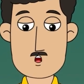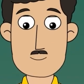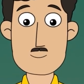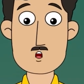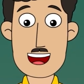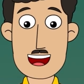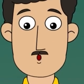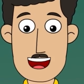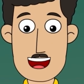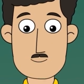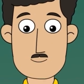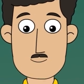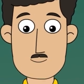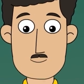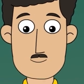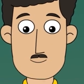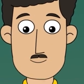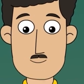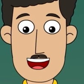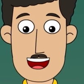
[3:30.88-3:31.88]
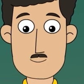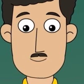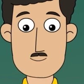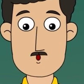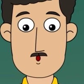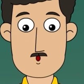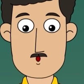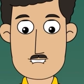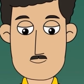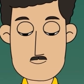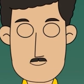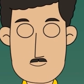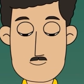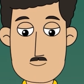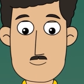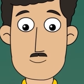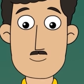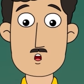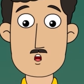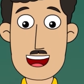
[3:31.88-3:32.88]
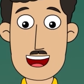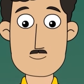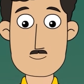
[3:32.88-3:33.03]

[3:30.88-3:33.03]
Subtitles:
Yes, kids. Try to remember.